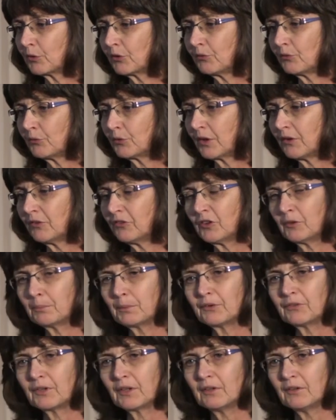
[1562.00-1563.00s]
was
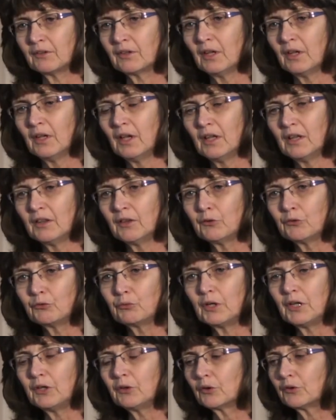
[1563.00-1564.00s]
46%, there was
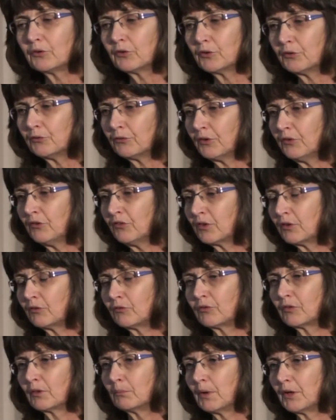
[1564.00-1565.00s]
really no difference
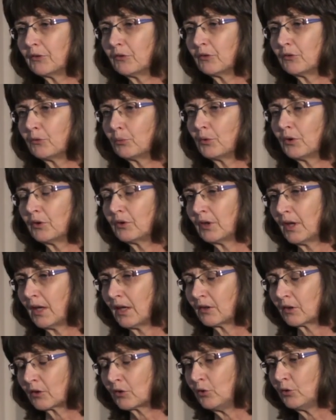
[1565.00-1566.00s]
if the mothers were,
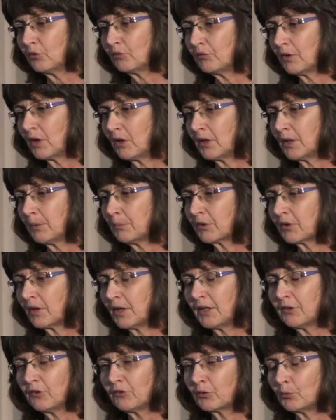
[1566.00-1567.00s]
had acute viral
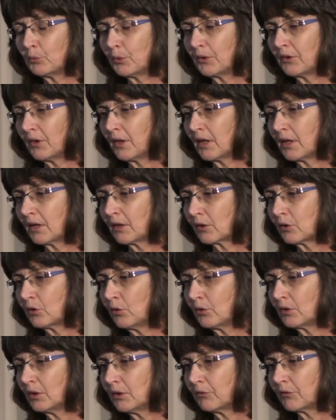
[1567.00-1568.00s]
hepatitis or whether they had
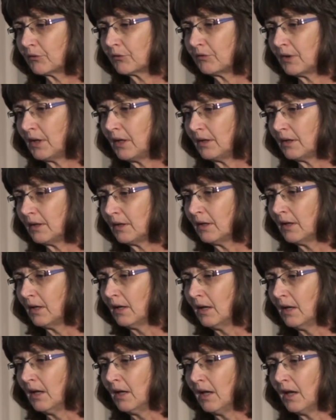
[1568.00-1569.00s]
acute liver failure.
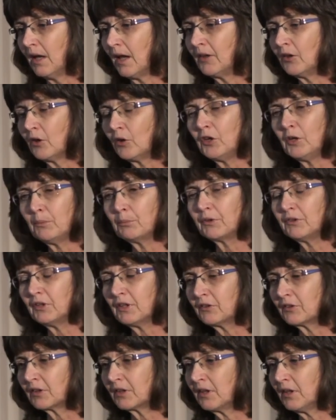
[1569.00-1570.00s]
And the only
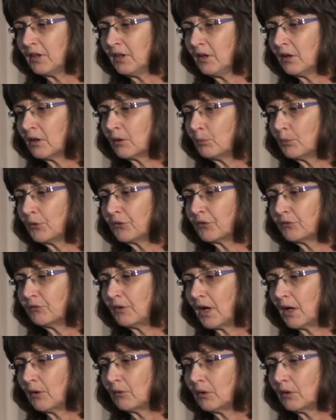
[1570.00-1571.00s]
predictor here was the
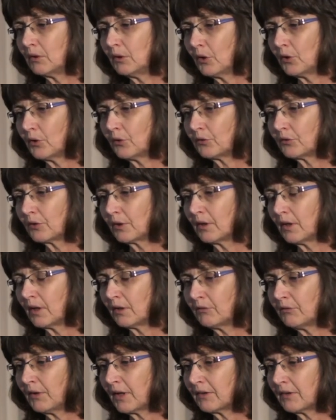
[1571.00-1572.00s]
viral load.
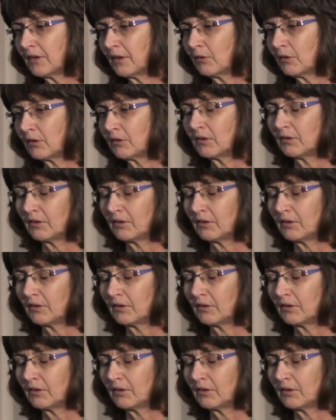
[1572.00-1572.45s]
In fact, they